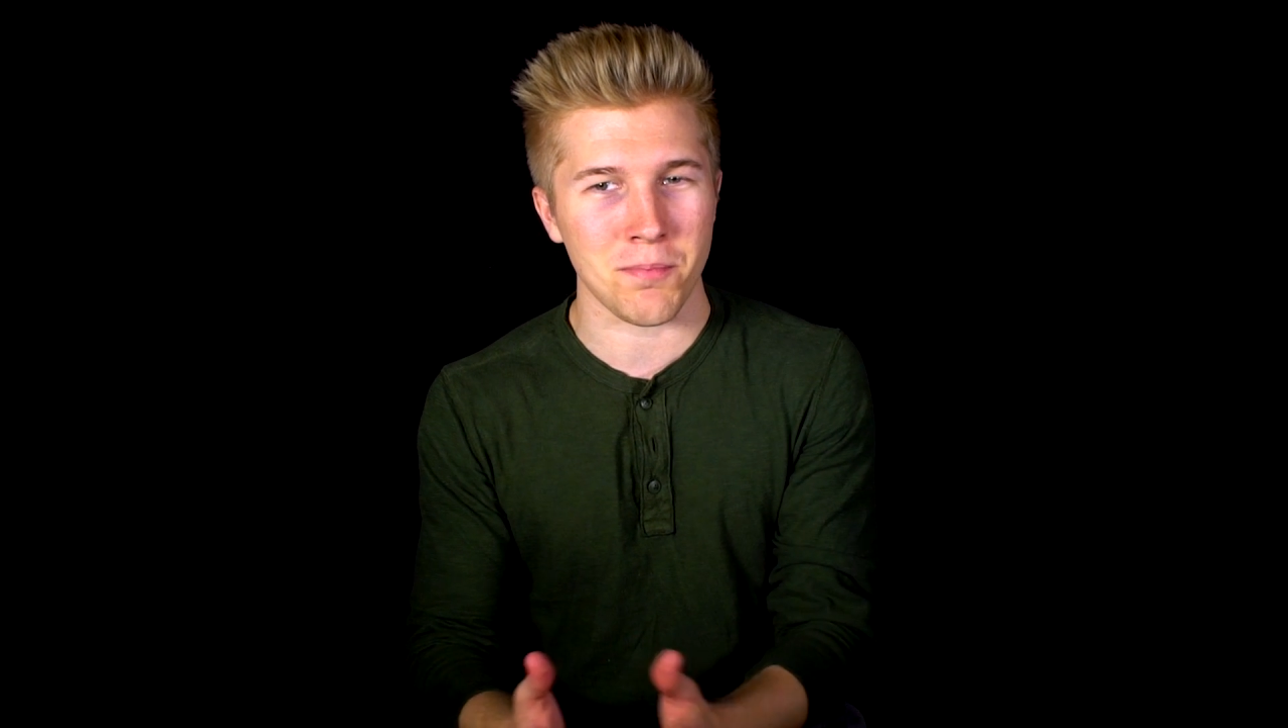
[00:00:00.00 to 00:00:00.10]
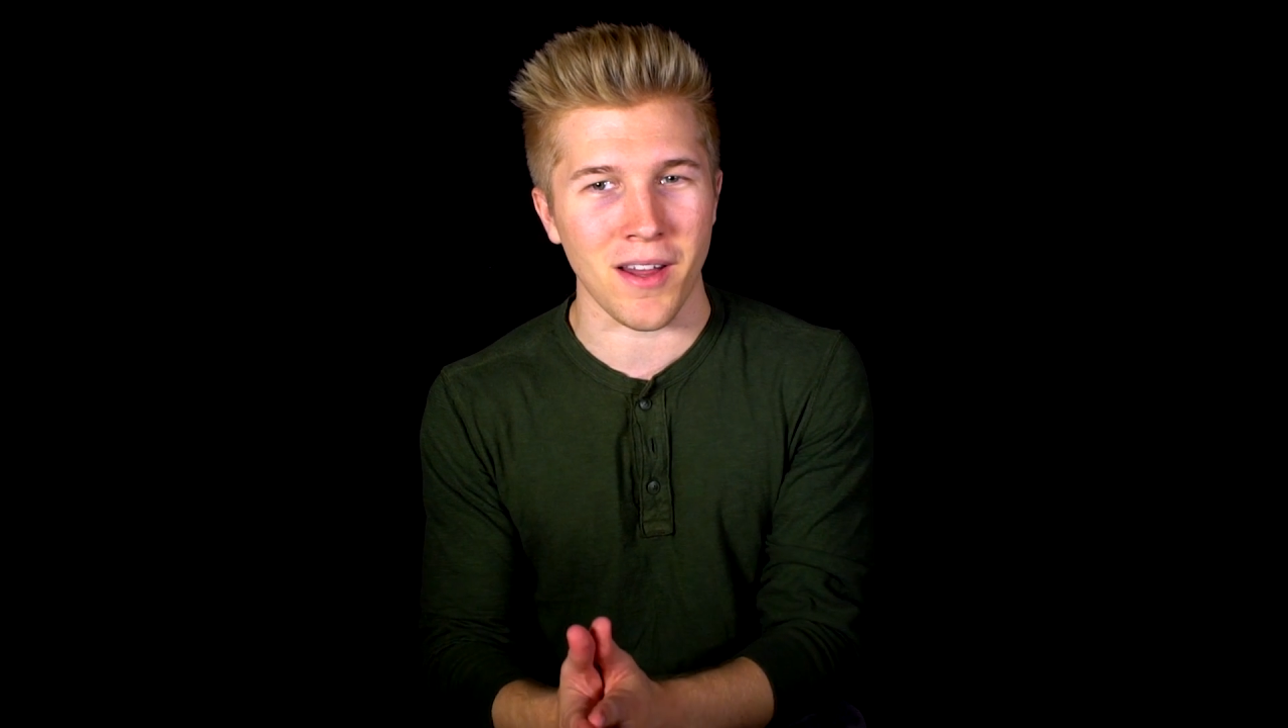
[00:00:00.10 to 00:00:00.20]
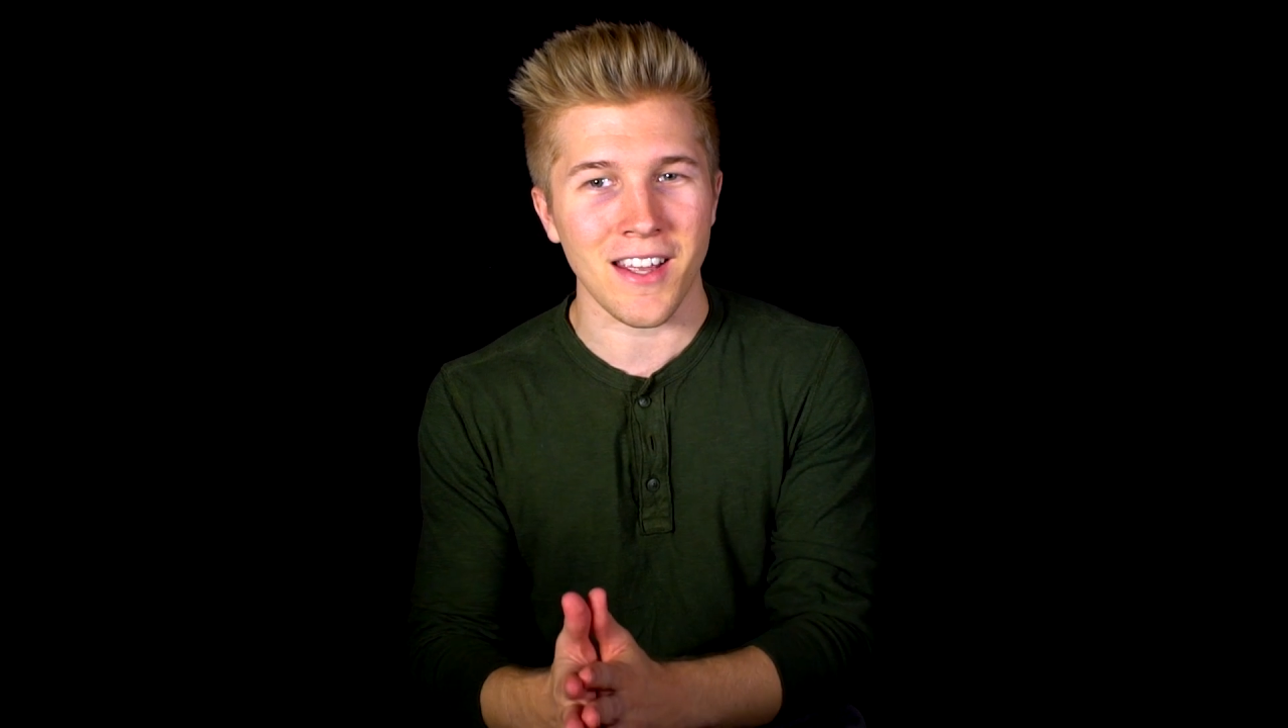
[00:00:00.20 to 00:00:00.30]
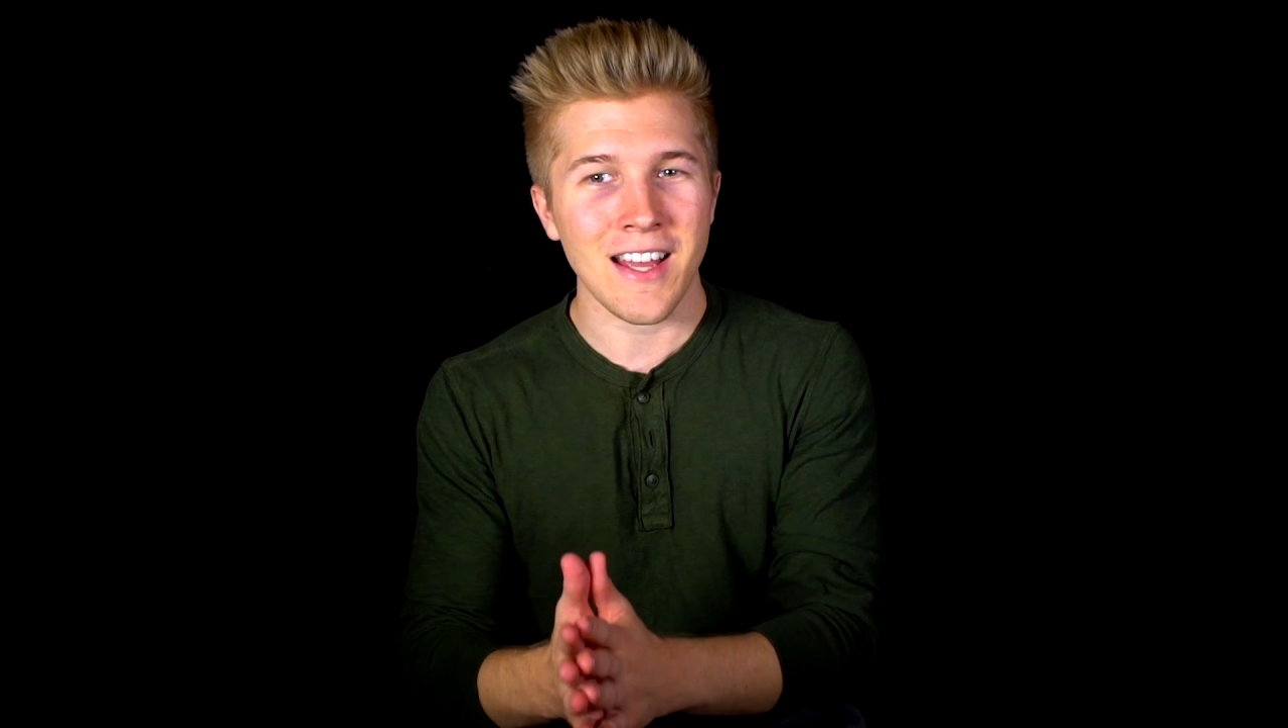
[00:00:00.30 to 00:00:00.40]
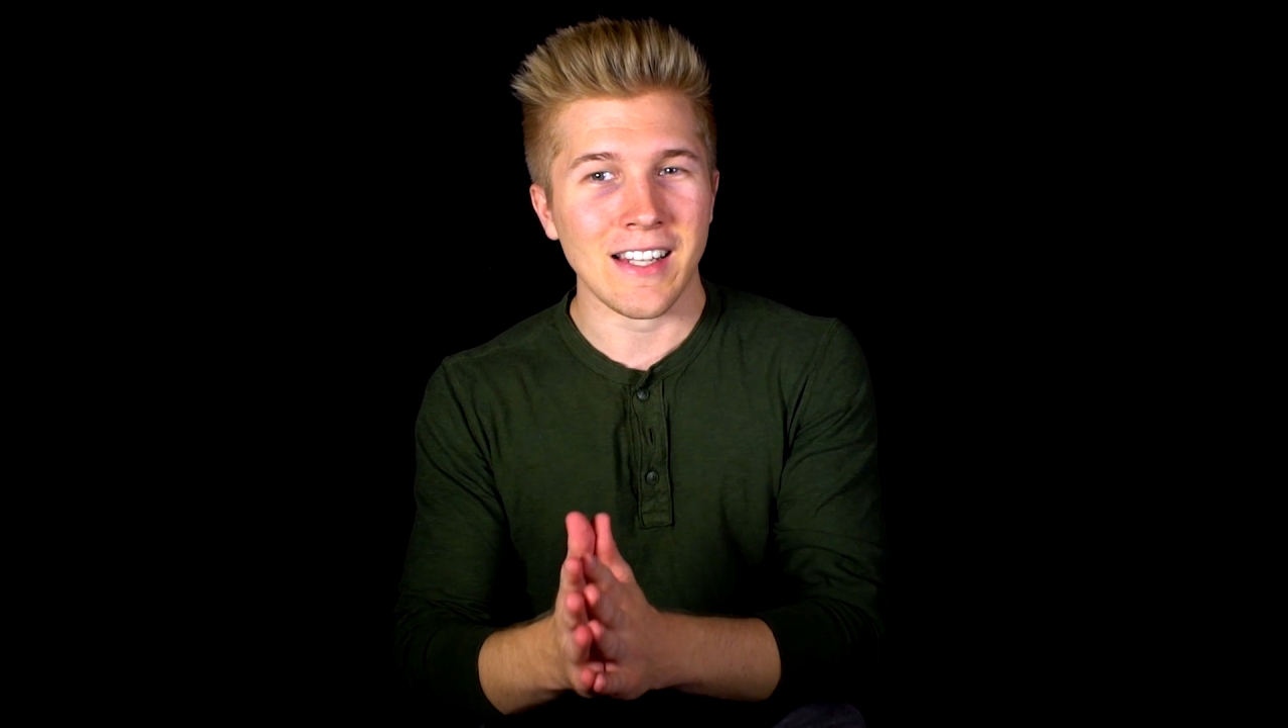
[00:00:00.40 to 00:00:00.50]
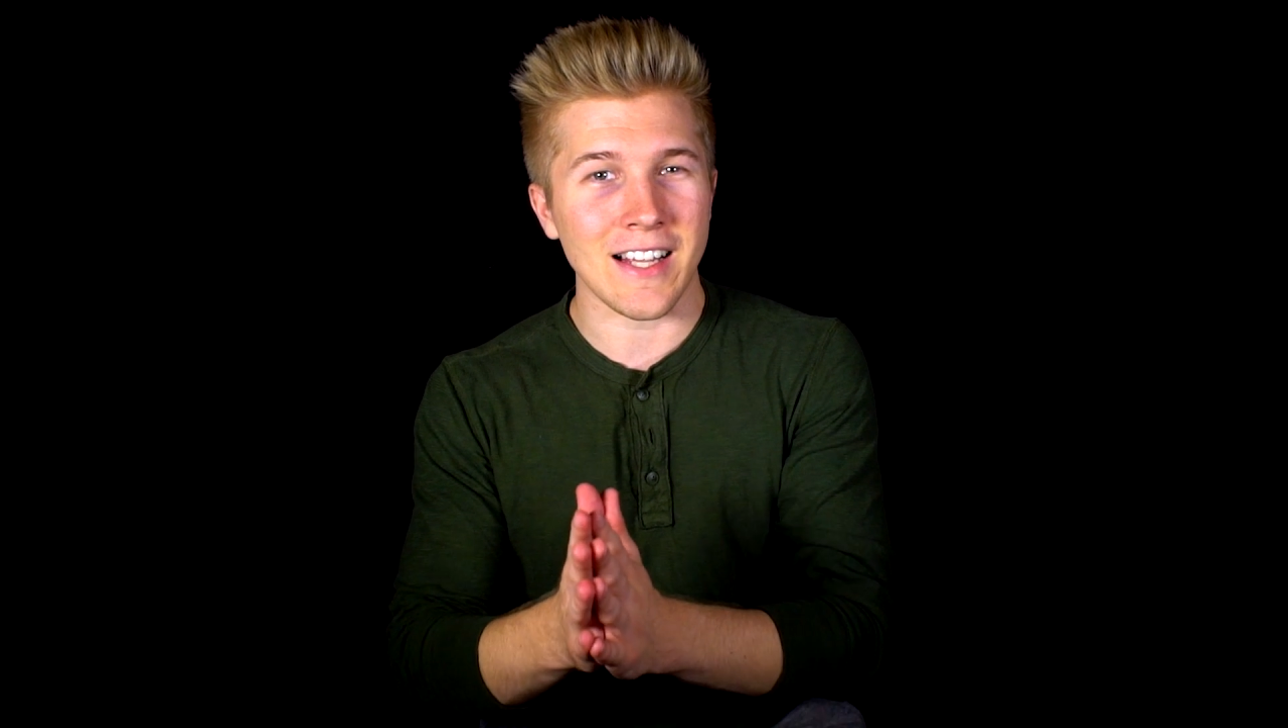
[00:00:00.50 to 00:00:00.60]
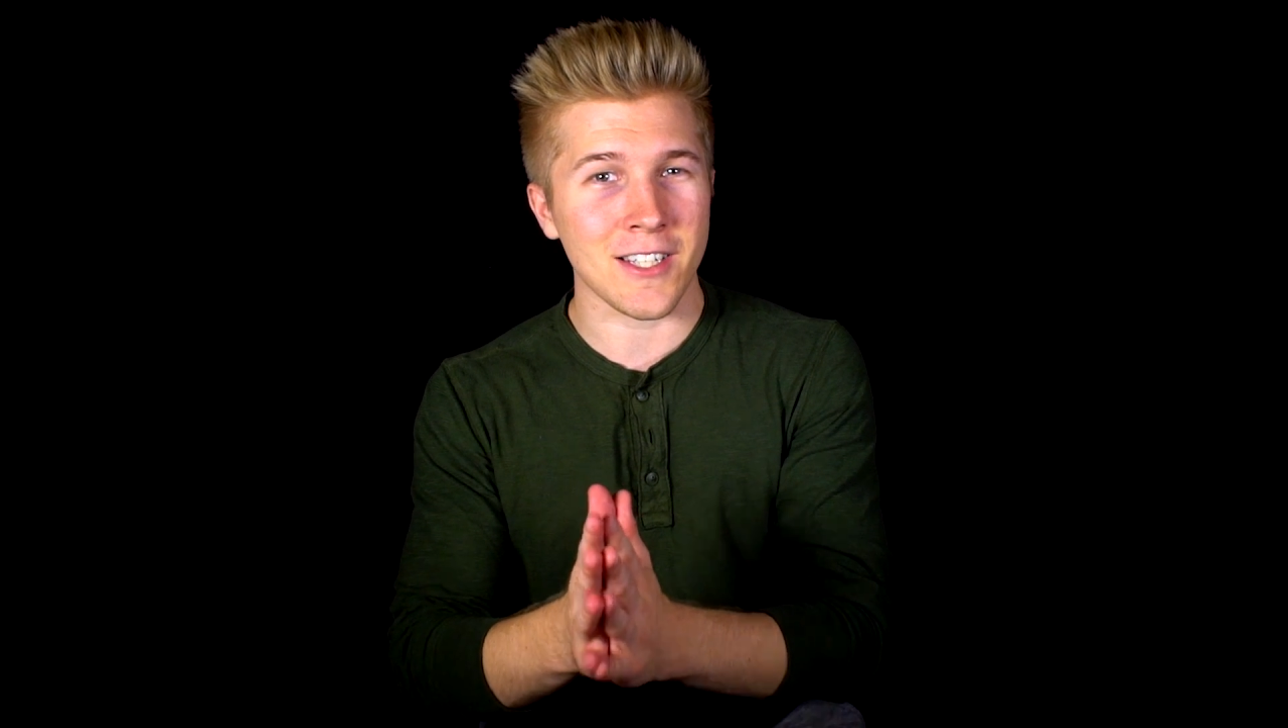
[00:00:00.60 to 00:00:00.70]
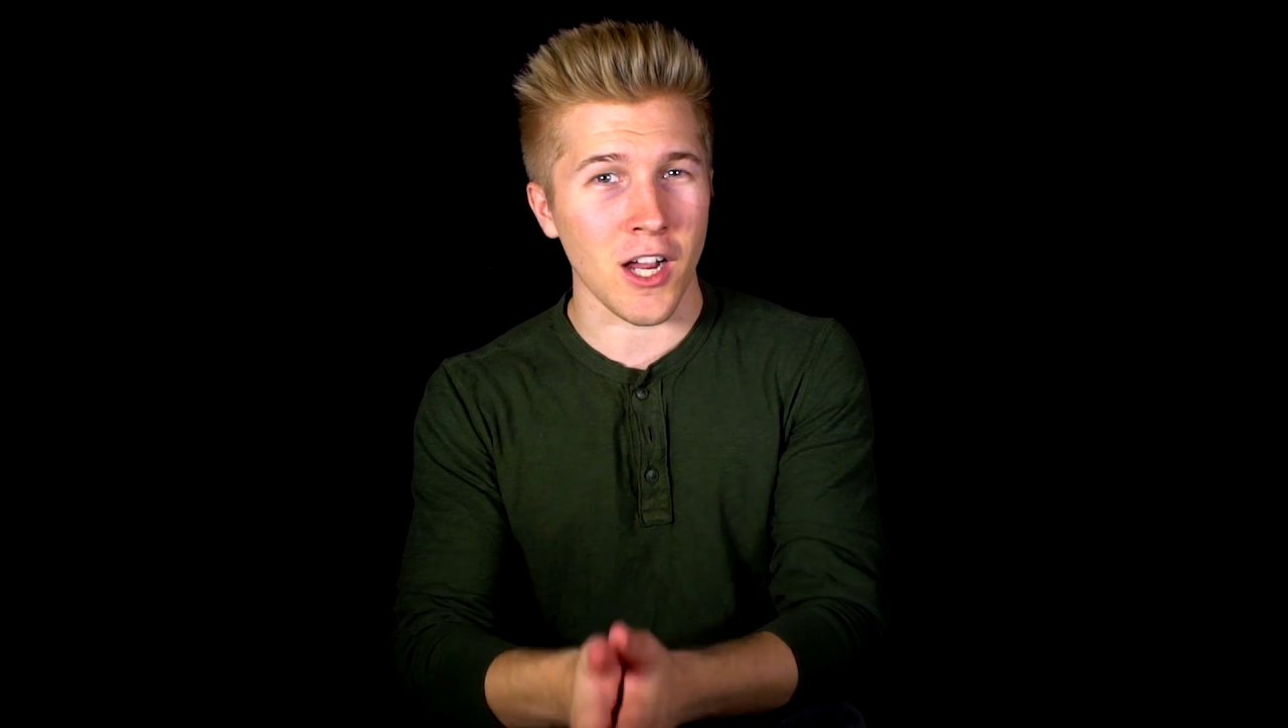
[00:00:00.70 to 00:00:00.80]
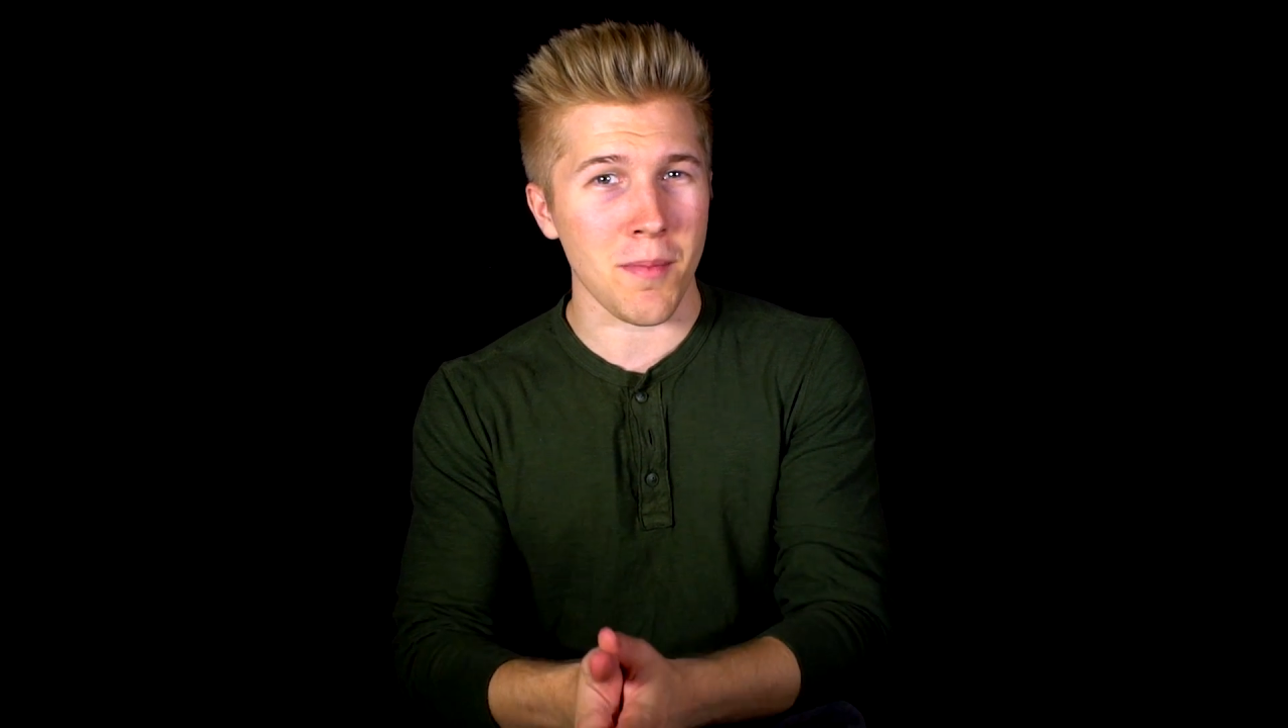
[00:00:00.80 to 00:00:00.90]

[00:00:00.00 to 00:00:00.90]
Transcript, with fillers: But let's talk